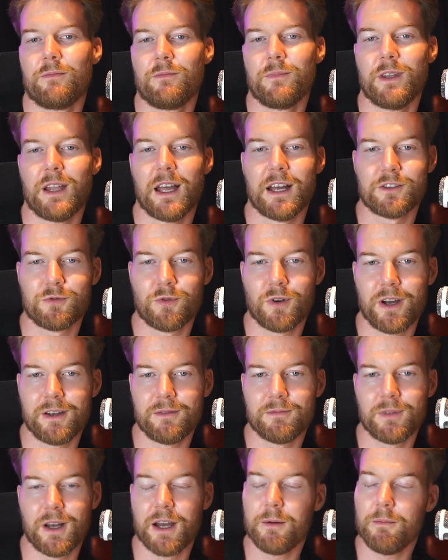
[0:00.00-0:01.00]
that's right,
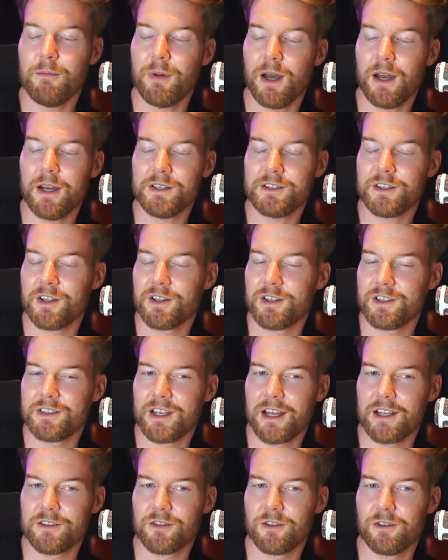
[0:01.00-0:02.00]
I'm biased on this
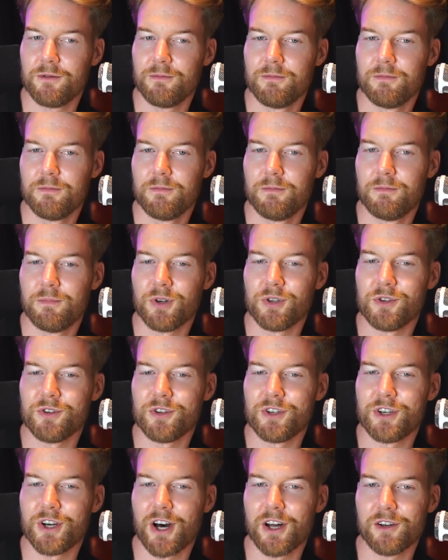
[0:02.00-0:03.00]
answer, but you
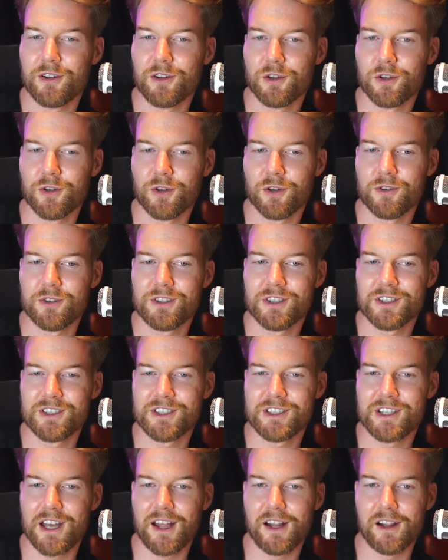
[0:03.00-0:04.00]
gotta learn to
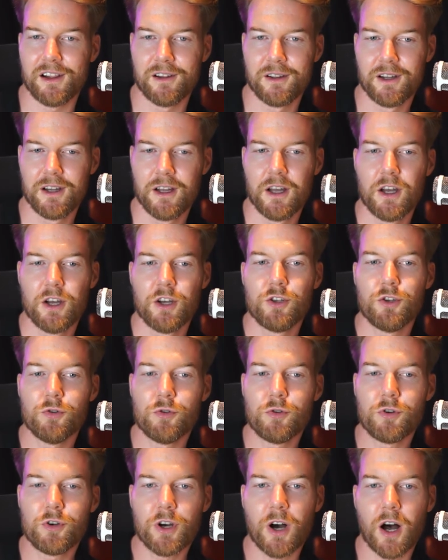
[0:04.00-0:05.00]
sell.
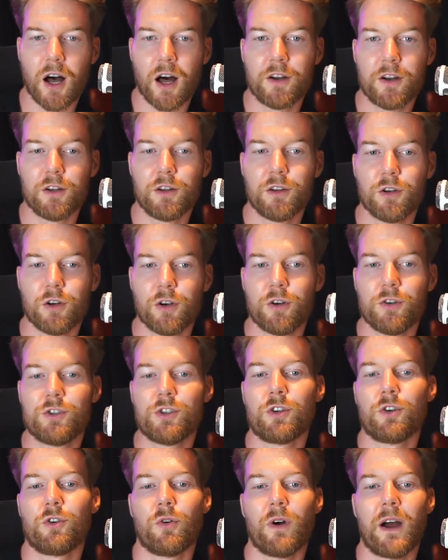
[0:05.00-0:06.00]
You gotta learn to
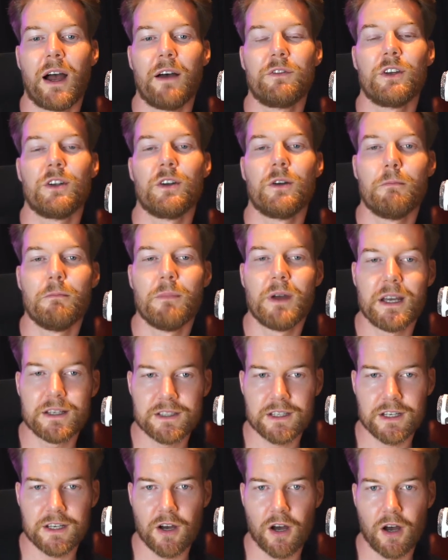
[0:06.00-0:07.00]
craft an
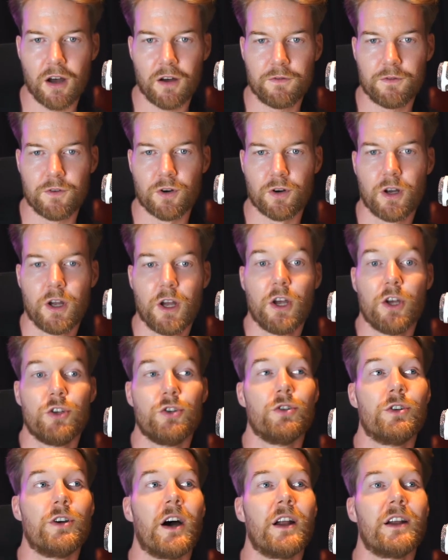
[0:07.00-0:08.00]
amazing offer.
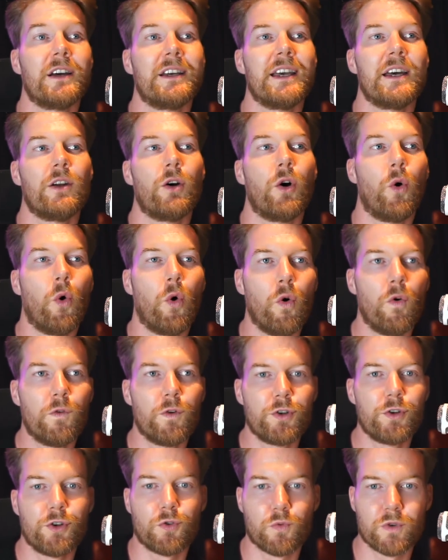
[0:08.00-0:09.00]
You gotta get
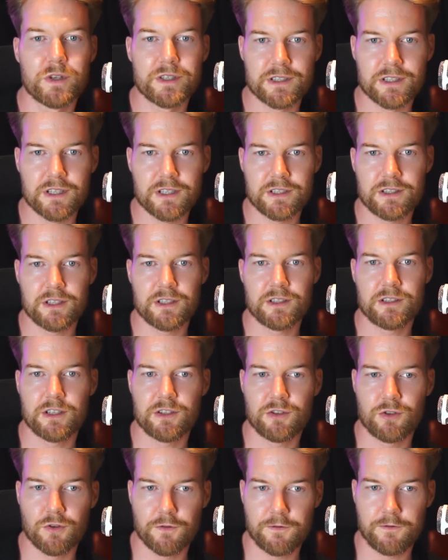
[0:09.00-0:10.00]
over your resistance
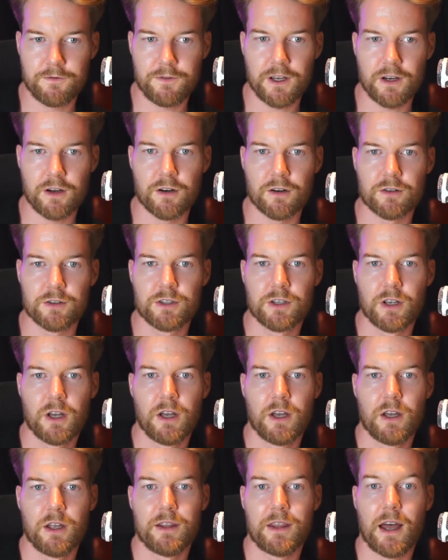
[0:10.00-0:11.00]
and your fears
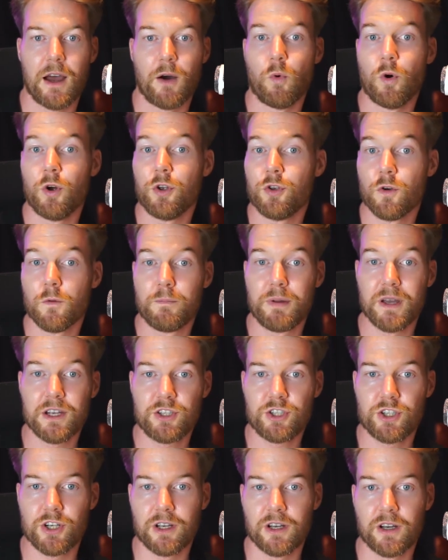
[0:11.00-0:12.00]
that what you're
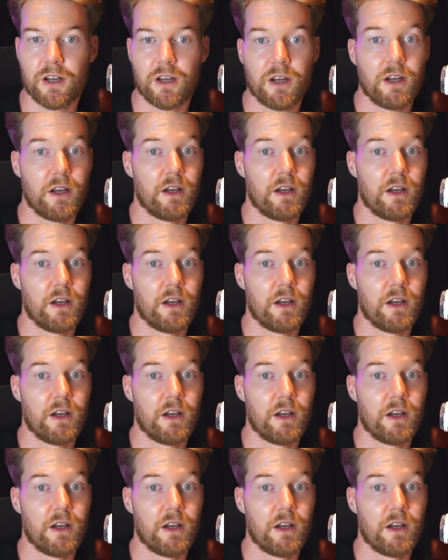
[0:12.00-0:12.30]
pitching